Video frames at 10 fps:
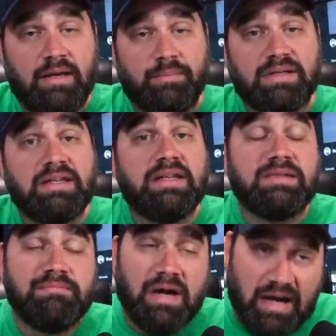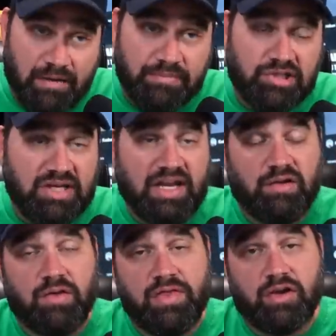but to his mom's
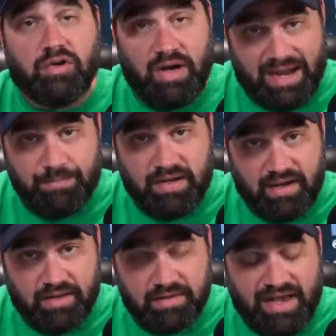channel, The Crap Goth.